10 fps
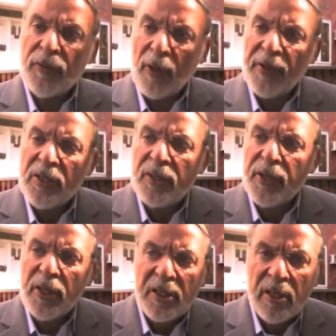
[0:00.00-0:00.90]
first of all,
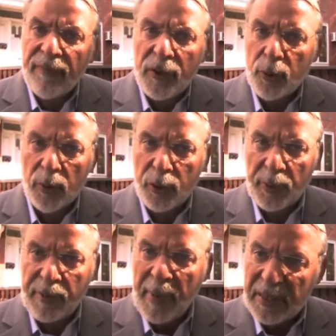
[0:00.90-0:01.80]
these individuals
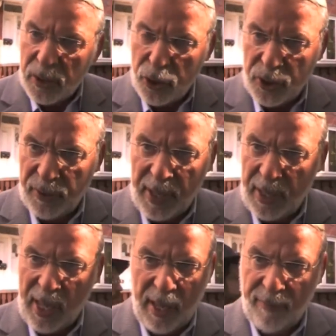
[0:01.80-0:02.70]
with the messages they
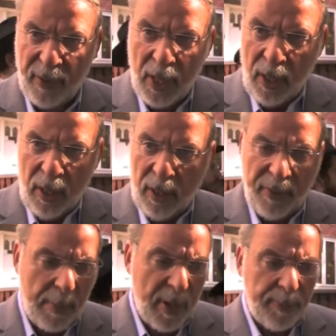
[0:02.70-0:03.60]
have,
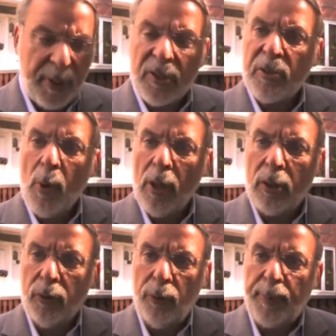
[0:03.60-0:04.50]
they might be a small
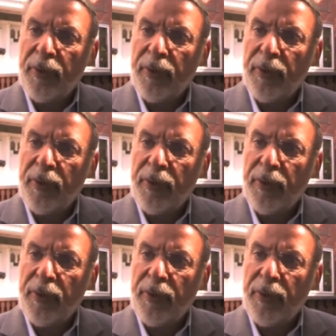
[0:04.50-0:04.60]
group,